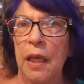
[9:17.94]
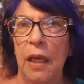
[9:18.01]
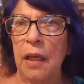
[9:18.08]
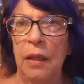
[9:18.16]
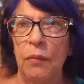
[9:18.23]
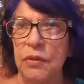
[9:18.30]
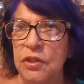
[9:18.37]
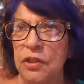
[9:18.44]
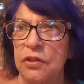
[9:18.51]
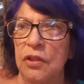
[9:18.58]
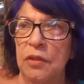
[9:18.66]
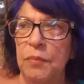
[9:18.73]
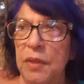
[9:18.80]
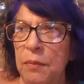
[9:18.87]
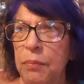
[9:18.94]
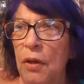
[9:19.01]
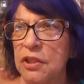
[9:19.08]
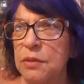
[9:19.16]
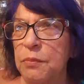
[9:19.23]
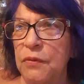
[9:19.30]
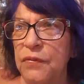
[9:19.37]
it was just going to be
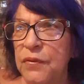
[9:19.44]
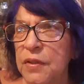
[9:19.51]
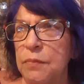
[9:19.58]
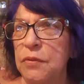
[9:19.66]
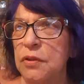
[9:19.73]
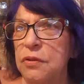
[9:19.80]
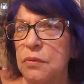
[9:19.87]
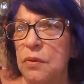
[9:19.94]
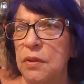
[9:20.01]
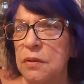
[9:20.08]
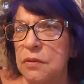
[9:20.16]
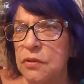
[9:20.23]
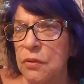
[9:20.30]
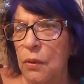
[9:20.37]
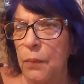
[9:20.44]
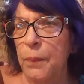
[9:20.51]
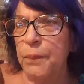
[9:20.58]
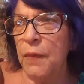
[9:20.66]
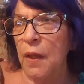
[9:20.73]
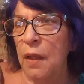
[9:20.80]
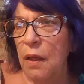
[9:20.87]
impossible for them to do it. So
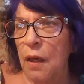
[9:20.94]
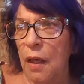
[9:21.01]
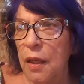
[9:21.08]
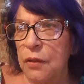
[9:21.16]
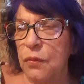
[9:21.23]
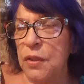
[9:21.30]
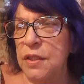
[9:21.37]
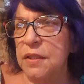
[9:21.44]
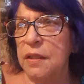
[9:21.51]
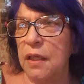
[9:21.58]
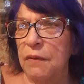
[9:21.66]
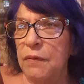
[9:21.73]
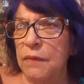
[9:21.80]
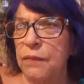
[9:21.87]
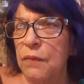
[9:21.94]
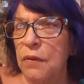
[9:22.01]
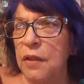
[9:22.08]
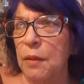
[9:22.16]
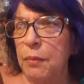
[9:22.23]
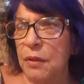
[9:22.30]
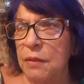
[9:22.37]
I agreed to cover for a
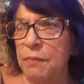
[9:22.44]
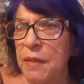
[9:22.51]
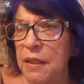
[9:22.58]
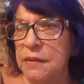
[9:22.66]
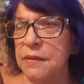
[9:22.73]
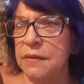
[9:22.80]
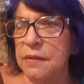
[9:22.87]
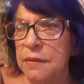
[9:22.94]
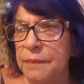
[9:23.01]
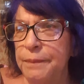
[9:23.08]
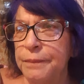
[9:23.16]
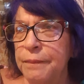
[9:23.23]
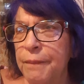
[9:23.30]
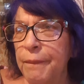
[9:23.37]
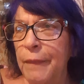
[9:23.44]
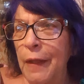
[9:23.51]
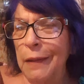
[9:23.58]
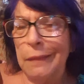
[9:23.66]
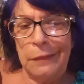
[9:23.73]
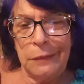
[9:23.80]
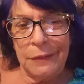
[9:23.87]
couple of months.
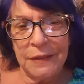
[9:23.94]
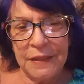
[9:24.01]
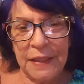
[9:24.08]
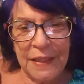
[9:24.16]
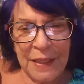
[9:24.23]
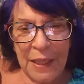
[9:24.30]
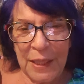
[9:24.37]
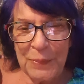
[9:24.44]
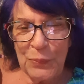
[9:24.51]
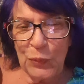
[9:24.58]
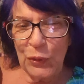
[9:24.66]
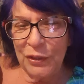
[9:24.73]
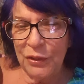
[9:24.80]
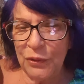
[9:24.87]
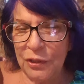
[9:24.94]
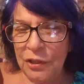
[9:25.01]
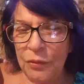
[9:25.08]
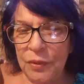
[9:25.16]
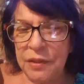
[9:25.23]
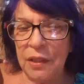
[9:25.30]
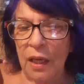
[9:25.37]
Then I'm really going to
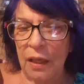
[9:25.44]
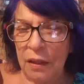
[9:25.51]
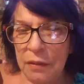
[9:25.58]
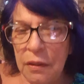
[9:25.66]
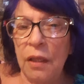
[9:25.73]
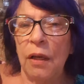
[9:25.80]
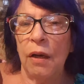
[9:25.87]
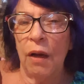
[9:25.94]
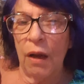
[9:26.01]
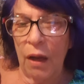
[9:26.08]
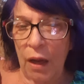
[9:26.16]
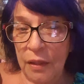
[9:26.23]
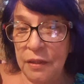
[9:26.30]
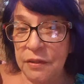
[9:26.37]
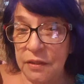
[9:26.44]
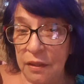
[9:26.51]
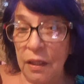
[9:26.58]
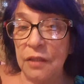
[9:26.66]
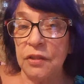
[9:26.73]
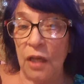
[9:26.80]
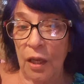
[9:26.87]
retire. Honest to
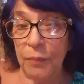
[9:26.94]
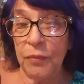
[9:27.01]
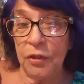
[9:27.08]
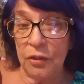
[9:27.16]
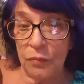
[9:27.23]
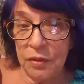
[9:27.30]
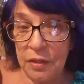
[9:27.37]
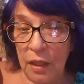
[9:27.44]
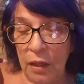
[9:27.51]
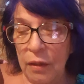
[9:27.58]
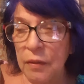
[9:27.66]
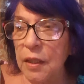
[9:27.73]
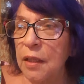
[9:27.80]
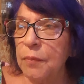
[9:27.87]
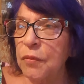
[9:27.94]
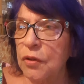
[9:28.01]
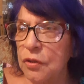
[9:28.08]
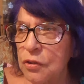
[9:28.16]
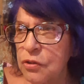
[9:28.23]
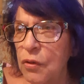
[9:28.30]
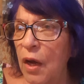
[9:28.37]
gosh, I'm going to retire, and I'm going
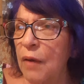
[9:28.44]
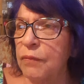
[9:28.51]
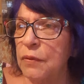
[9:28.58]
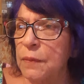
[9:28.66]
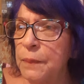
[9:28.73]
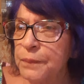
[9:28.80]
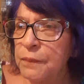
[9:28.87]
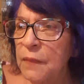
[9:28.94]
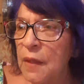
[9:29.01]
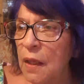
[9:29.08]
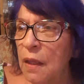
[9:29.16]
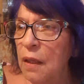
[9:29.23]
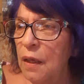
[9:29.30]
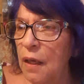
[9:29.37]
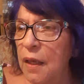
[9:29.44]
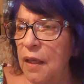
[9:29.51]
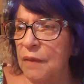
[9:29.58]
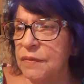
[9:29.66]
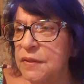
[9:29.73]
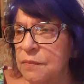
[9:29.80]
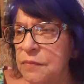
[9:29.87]
to travel. I
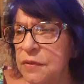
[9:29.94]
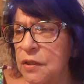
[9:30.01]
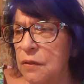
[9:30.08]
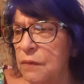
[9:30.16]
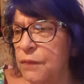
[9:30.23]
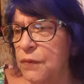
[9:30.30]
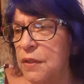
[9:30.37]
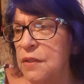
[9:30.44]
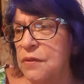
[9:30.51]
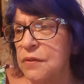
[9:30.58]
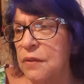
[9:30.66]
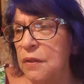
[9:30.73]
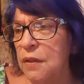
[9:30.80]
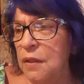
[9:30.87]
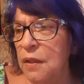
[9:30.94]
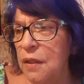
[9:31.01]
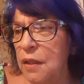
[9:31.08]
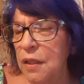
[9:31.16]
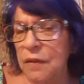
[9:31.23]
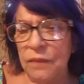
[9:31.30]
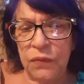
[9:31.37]
have some dear friends
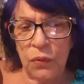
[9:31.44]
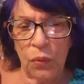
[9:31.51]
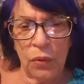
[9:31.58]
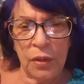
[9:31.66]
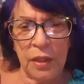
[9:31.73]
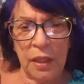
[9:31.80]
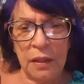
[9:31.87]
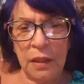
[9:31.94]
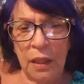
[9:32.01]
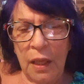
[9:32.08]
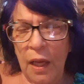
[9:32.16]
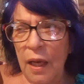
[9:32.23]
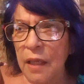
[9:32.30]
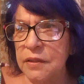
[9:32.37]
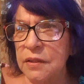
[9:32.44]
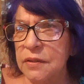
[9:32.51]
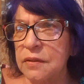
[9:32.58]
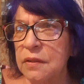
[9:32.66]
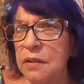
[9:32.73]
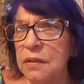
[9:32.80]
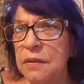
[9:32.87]
in Florida. I
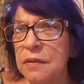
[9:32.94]
just